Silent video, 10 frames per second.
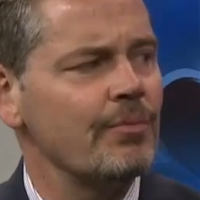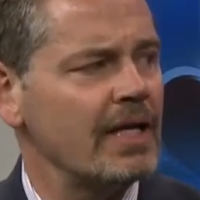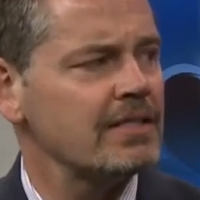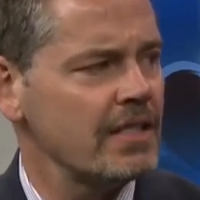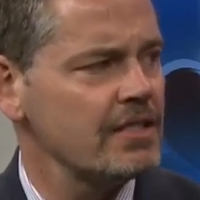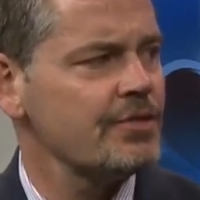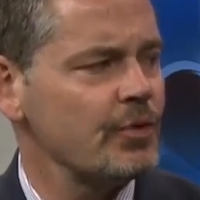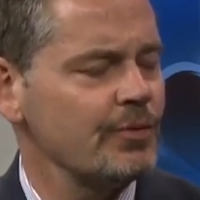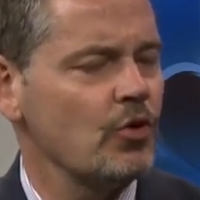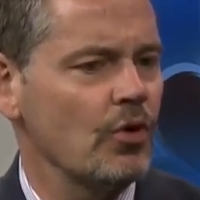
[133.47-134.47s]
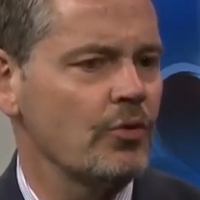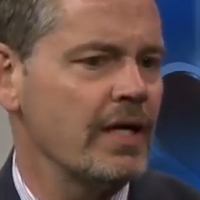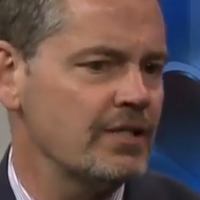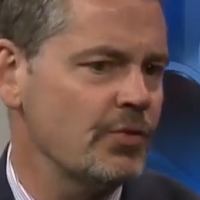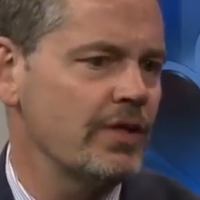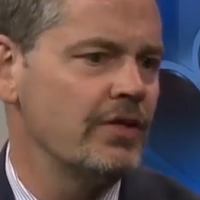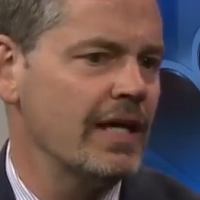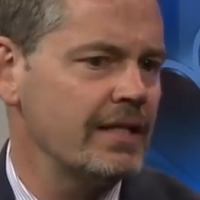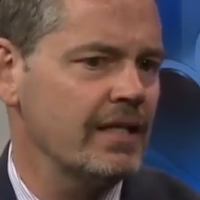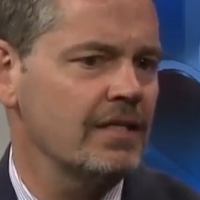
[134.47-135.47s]
bets on the Supreme Court race, whether or
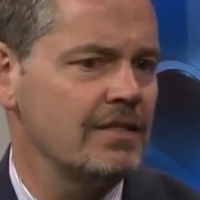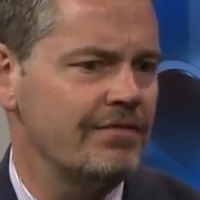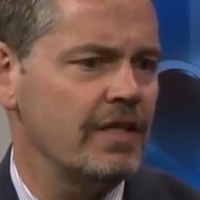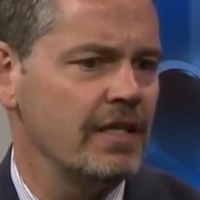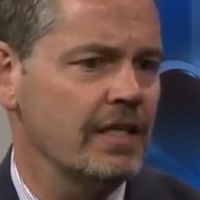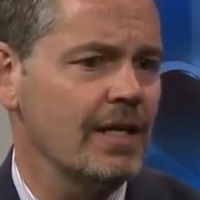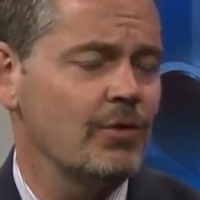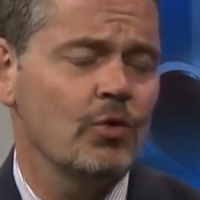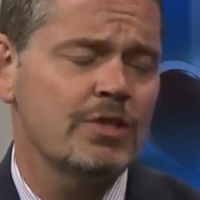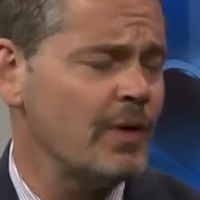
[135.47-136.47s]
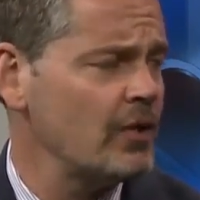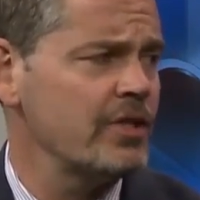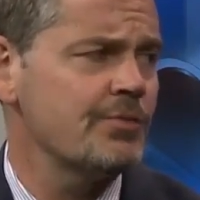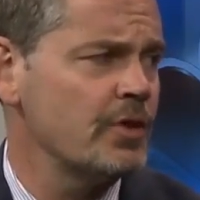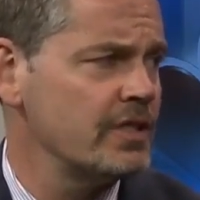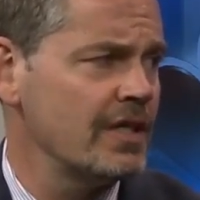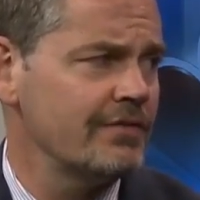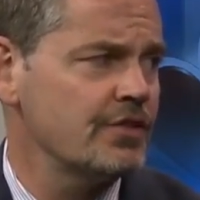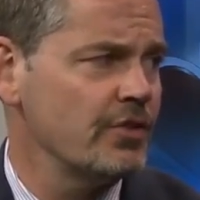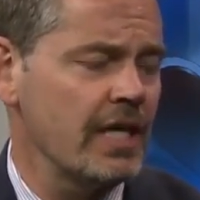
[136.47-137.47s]
not they could defeat an incumbent, which by the way is pretty
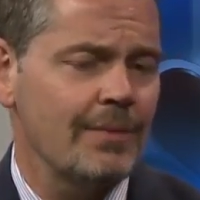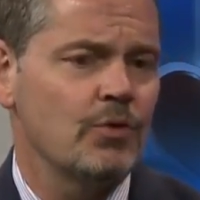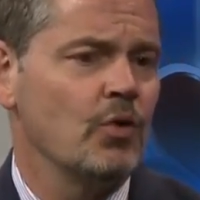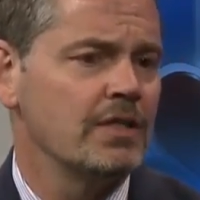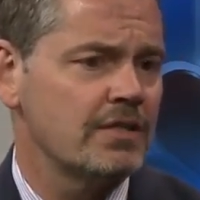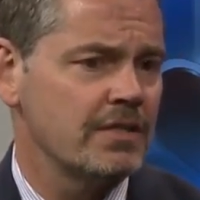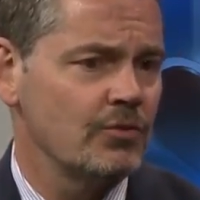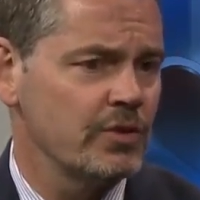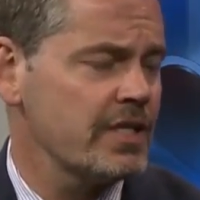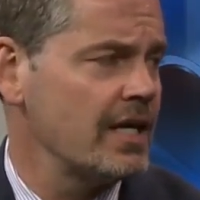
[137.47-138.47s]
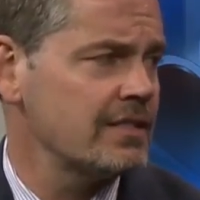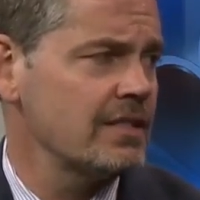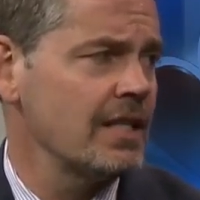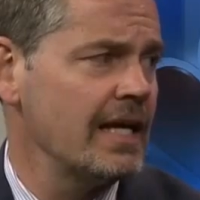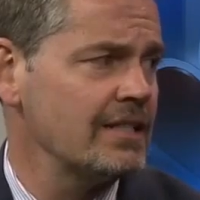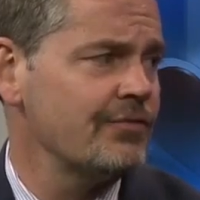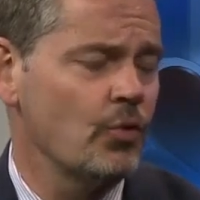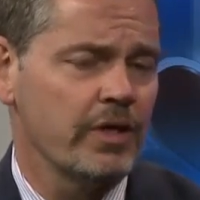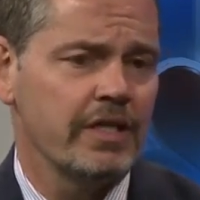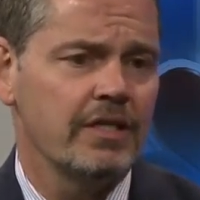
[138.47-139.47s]
tough. It's only happened once in Wisconsin in the last
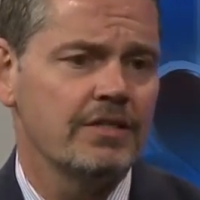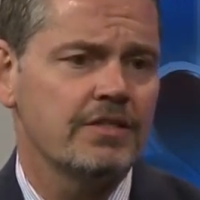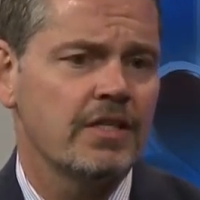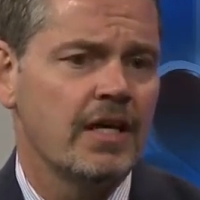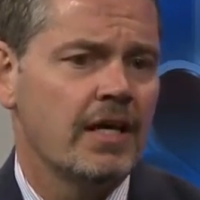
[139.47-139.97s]
40 years.